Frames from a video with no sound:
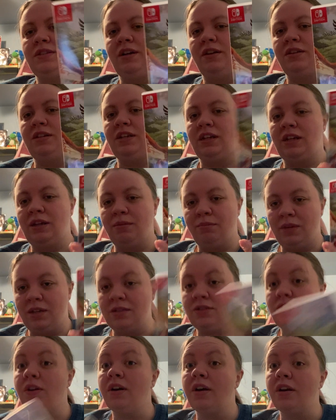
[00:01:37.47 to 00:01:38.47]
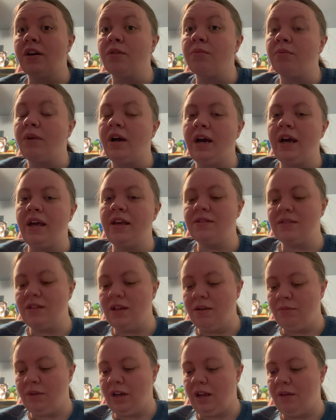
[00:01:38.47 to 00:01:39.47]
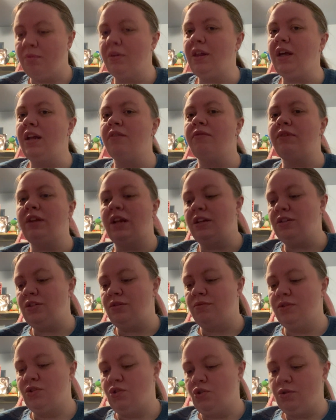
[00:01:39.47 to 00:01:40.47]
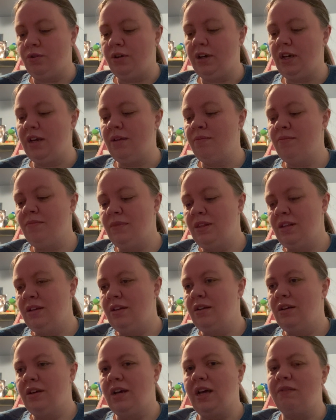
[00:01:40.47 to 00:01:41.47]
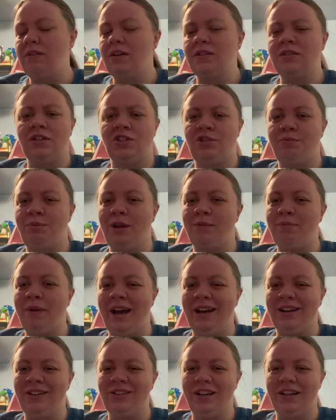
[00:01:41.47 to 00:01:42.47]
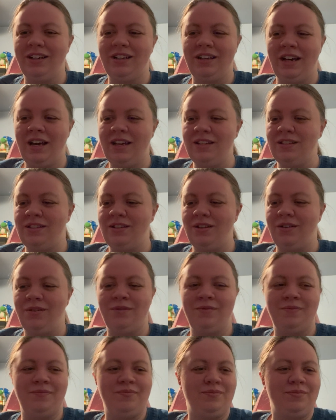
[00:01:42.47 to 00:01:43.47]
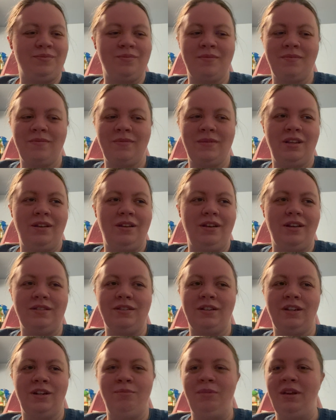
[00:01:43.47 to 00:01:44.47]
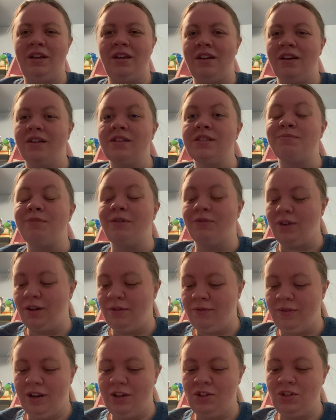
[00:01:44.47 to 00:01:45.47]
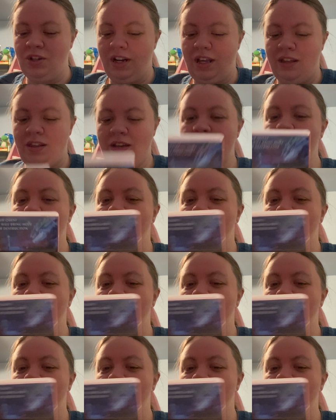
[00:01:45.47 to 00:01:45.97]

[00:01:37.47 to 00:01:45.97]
Now, I did get Monster Hunter Rise, and what I played of it, I do enjoy. I've got such a big backlog, guys, so it's going to be eons before I finish any of this.